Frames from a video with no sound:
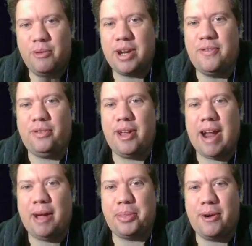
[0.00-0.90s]
Ric Flair
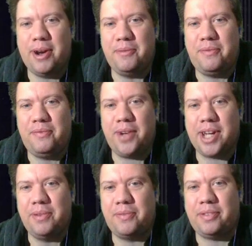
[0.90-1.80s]
out there in
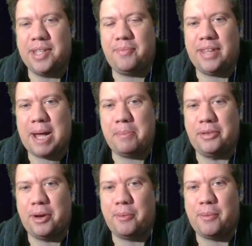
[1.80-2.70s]
fucking flip-flops
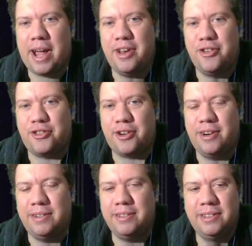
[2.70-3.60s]
and a Hawaiian
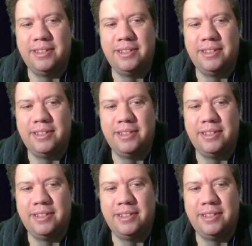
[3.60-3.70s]
shirt.